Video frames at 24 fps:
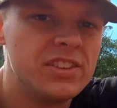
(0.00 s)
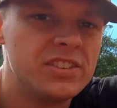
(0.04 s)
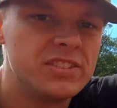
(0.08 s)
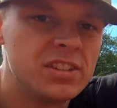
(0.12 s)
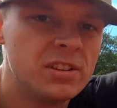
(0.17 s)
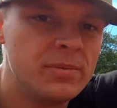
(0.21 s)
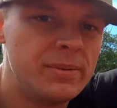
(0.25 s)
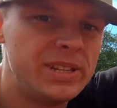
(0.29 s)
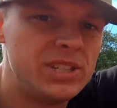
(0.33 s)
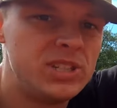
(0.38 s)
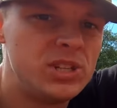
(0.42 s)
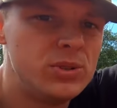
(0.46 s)

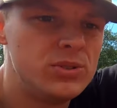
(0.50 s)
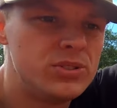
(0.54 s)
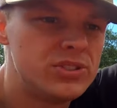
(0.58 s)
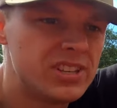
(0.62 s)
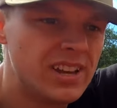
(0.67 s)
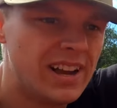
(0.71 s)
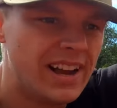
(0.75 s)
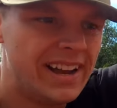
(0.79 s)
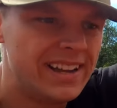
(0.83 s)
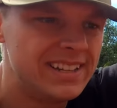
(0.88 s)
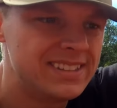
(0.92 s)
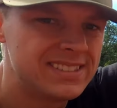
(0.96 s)
There's gonna be two
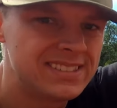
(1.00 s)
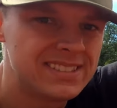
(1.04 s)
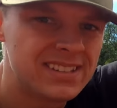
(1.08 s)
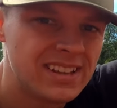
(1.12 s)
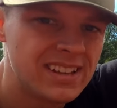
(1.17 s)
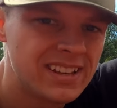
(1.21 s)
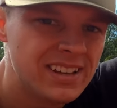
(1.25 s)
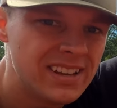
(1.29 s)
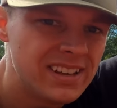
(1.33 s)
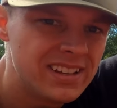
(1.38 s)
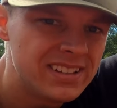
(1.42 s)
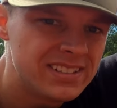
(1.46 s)

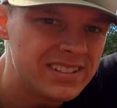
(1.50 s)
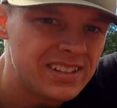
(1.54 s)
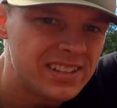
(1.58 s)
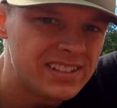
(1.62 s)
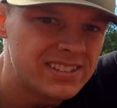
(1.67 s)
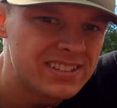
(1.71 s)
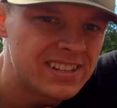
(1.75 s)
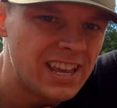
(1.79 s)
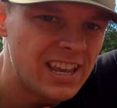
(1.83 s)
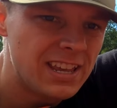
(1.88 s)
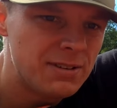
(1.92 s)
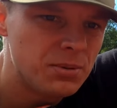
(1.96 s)
sides to
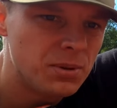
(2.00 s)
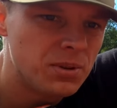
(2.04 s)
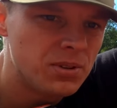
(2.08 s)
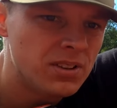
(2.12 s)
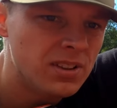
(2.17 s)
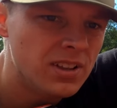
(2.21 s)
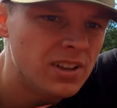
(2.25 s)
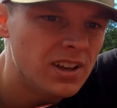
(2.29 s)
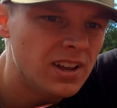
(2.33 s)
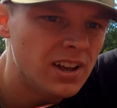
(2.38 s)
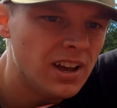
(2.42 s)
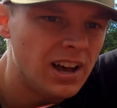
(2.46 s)
this
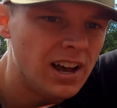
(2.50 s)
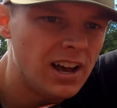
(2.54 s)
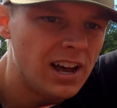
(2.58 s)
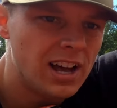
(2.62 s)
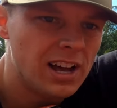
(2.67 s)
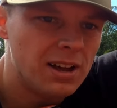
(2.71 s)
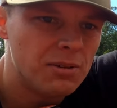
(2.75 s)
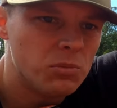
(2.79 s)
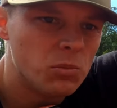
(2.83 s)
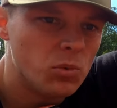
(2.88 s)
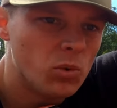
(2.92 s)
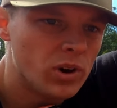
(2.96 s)
cable.
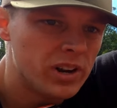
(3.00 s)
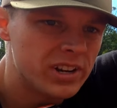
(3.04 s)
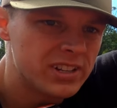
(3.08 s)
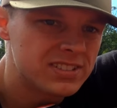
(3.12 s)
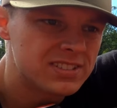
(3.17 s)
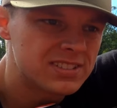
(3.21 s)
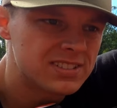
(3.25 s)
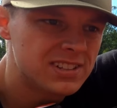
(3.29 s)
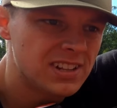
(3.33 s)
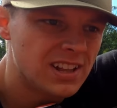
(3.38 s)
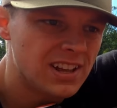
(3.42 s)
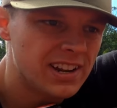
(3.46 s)
Um, one
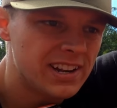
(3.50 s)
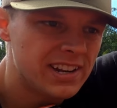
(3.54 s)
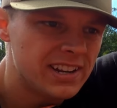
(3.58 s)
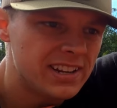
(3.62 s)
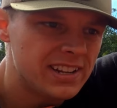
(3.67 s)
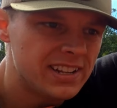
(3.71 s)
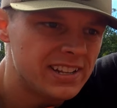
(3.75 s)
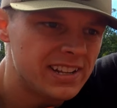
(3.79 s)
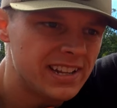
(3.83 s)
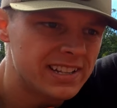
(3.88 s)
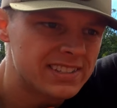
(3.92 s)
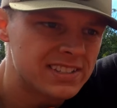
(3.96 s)
is
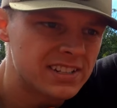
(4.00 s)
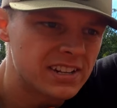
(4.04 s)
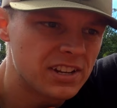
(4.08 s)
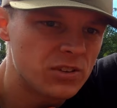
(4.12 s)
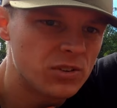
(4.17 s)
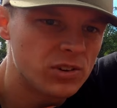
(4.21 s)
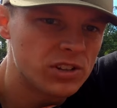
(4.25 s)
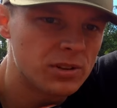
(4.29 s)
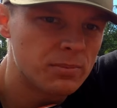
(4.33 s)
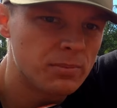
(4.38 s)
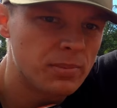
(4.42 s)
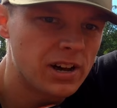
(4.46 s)
slotted and that's going
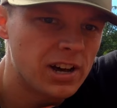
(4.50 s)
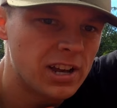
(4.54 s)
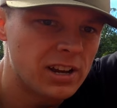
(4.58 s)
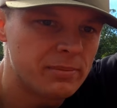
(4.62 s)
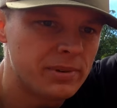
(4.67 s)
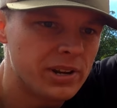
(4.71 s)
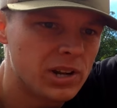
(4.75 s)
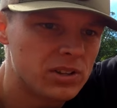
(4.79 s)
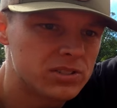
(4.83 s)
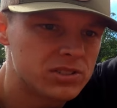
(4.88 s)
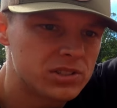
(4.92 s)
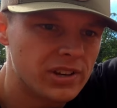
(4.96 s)
to go on the
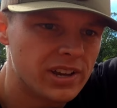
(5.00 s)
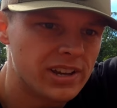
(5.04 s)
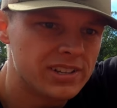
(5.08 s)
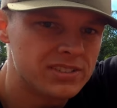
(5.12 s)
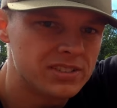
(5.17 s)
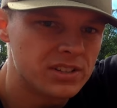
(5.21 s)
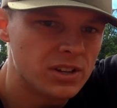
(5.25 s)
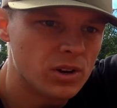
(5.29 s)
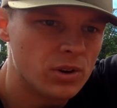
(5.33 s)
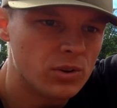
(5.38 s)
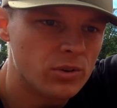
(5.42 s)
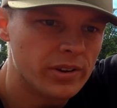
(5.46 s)
bottom. It also
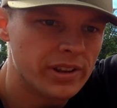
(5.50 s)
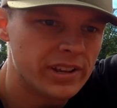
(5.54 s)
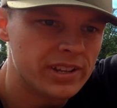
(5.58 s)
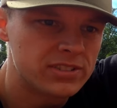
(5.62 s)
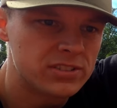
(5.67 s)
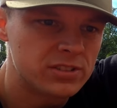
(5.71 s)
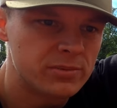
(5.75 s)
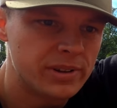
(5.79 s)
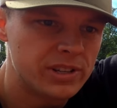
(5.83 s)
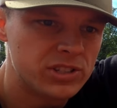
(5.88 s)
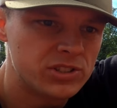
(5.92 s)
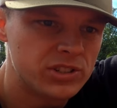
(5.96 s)
has an
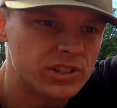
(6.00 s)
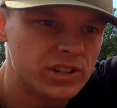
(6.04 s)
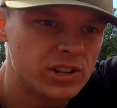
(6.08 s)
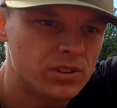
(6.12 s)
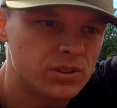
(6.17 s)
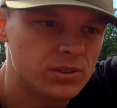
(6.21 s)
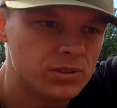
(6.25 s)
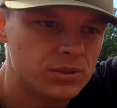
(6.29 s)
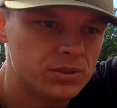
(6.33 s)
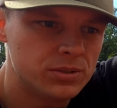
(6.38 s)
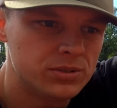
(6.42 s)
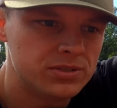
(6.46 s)
O-ring, so make sure you
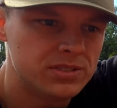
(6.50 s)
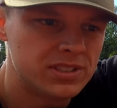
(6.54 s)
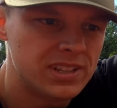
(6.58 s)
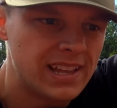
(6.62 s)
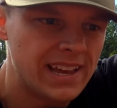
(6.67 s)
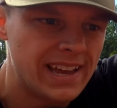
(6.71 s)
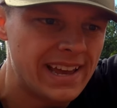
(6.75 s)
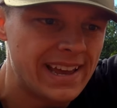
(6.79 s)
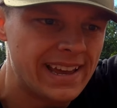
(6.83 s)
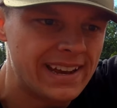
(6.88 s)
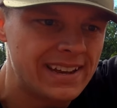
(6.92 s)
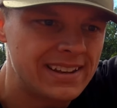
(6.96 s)
don't lose
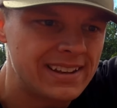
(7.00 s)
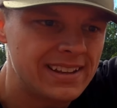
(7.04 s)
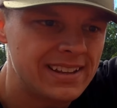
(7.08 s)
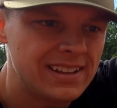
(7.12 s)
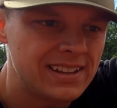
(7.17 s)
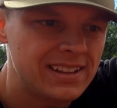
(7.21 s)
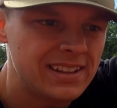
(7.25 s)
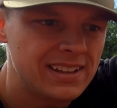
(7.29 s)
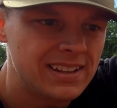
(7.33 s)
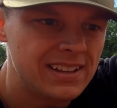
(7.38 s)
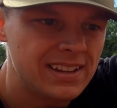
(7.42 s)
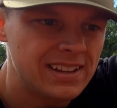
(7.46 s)
that.
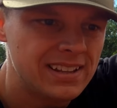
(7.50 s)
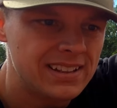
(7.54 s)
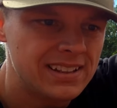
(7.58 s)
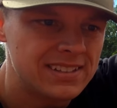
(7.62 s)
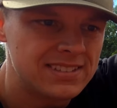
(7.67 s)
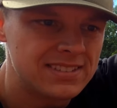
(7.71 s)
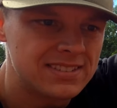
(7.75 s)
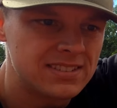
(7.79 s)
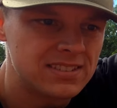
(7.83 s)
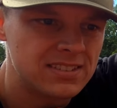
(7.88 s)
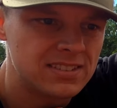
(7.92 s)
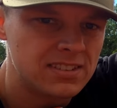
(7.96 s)

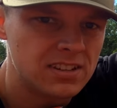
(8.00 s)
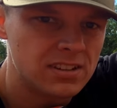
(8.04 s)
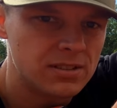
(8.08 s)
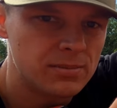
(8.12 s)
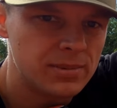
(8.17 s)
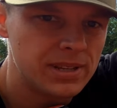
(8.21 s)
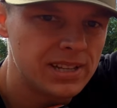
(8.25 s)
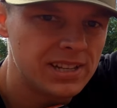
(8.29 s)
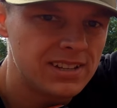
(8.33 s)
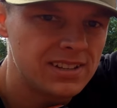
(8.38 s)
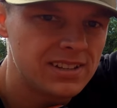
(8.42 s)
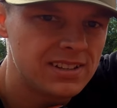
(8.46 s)
And this is going
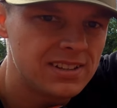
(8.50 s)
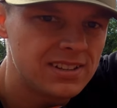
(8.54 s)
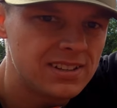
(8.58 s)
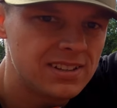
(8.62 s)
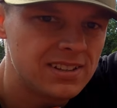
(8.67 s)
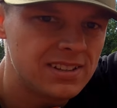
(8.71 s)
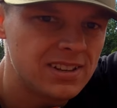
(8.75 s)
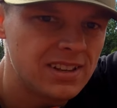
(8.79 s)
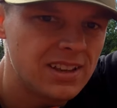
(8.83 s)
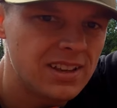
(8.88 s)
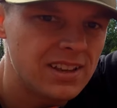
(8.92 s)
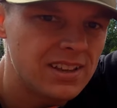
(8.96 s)
to be
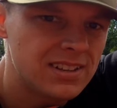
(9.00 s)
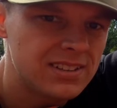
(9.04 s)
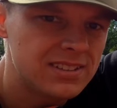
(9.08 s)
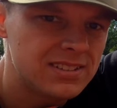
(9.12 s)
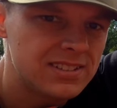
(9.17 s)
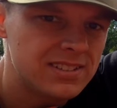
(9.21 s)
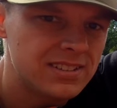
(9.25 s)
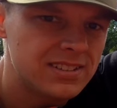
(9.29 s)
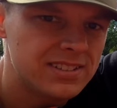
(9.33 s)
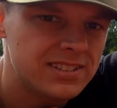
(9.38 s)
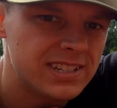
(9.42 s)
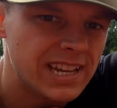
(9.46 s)

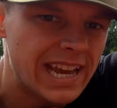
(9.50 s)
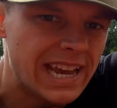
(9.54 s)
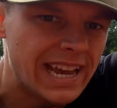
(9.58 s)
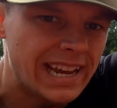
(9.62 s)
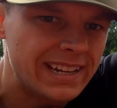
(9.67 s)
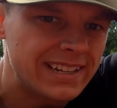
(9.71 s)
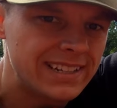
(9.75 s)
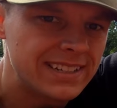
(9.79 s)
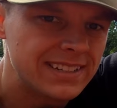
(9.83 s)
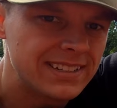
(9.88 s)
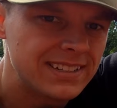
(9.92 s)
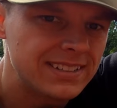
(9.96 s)
to your
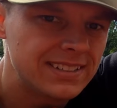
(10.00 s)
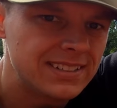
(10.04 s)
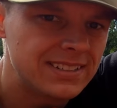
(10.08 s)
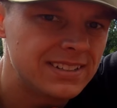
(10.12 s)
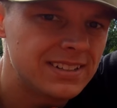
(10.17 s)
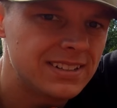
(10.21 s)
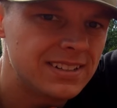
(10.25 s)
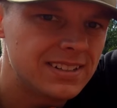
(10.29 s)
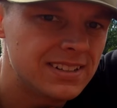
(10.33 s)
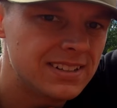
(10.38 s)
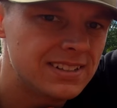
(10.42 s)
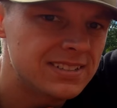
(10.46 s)
tach.
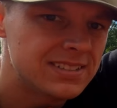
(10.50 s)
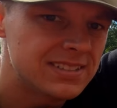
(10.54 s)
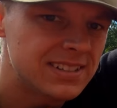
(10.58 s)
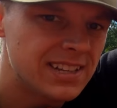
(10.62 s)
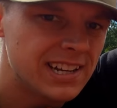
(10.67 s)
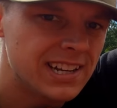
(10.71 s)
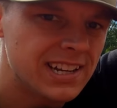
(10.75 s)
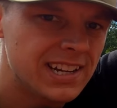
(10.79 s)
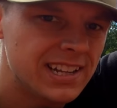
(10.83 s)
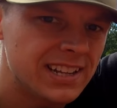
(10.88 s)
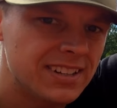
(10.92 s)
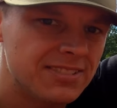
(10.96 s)
Let's
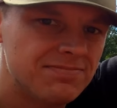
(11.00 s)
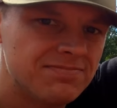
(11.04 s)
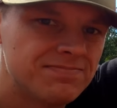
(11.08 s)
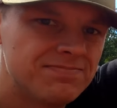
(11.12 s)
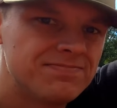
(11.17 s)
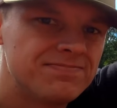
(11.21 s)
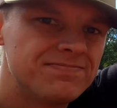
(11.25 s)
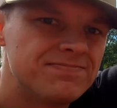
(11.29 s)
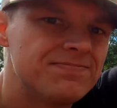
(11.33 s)
get it in.